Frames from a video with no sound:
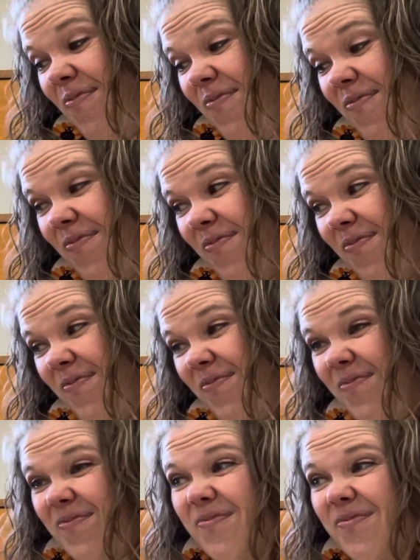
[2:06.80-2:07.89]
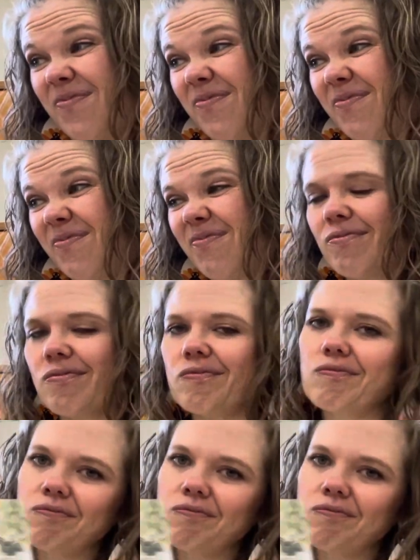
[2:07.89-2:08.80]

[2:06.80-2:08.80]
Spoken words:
(silence)